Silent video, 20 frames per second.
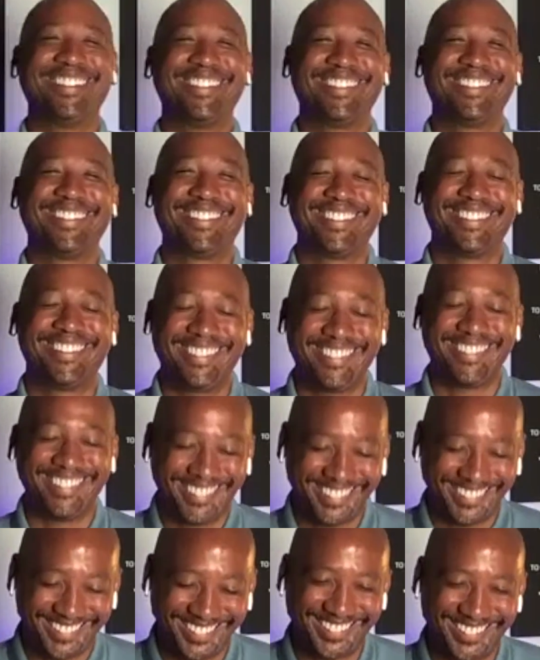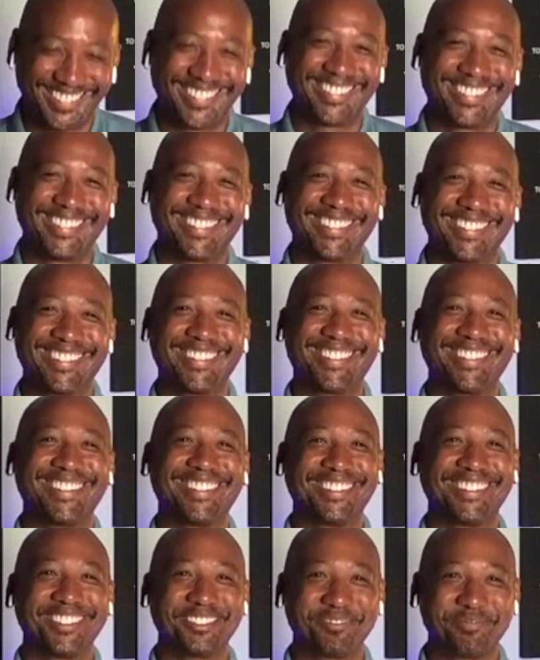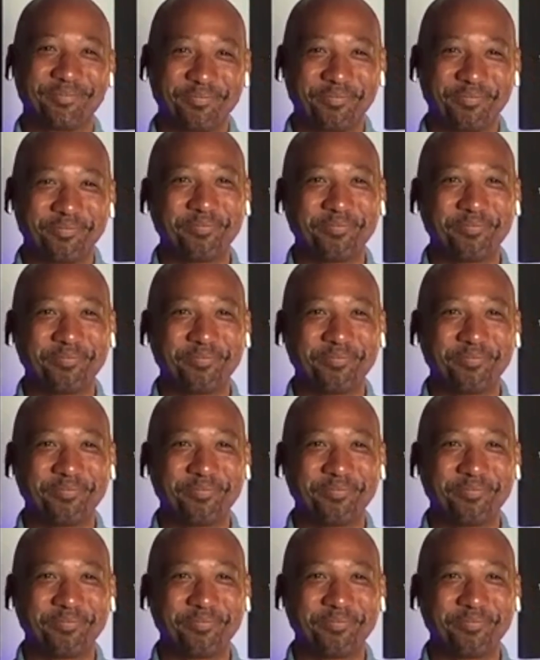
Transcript: he was the key to that. So what I'm